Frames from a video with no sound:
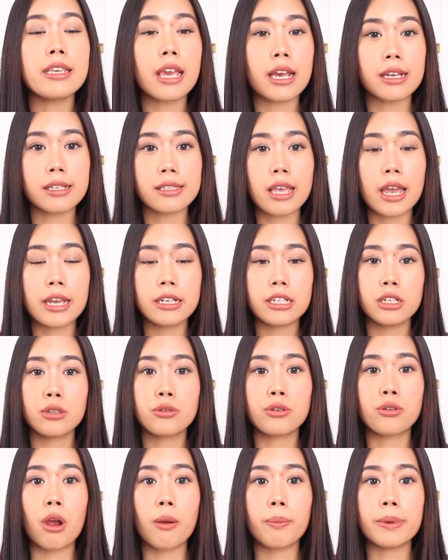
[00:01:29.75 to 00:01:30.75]
Yes, I did
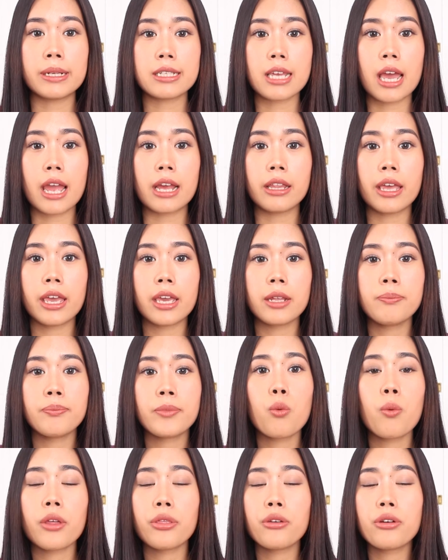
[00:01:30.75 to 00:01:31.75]
grow up in Thailand.
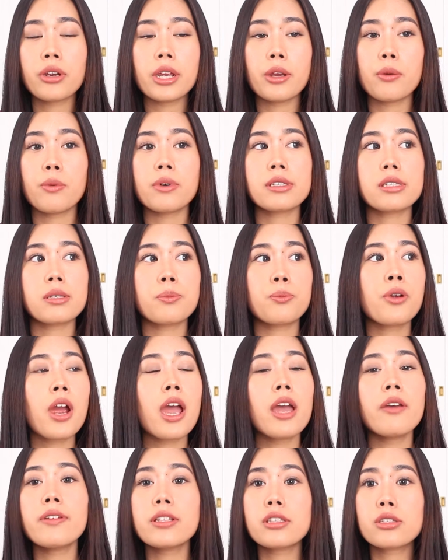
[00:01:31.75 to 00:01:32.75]
But whether it was a
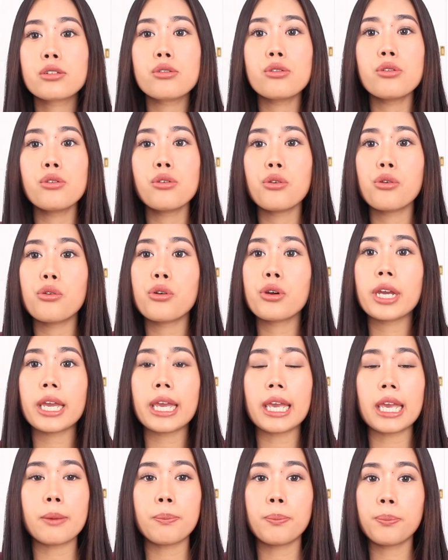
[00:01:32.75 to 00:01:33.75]
private school or
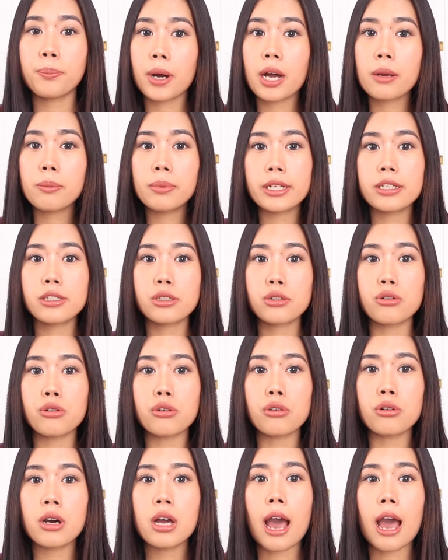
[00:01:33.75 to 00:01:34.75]
a public
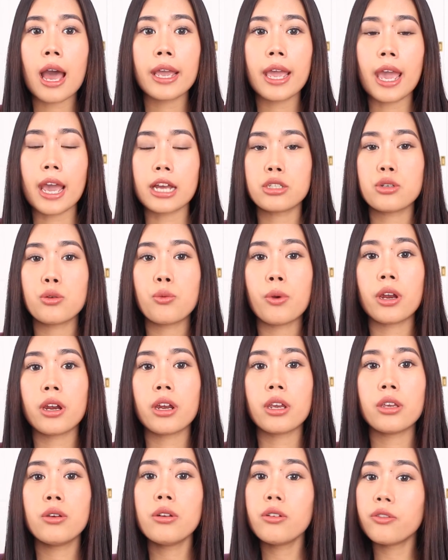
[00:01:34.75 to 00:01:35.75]
school, I had to wear
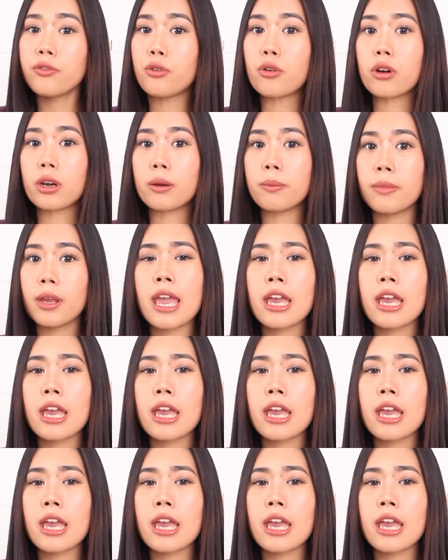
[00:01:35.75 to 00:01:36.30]
a uniform.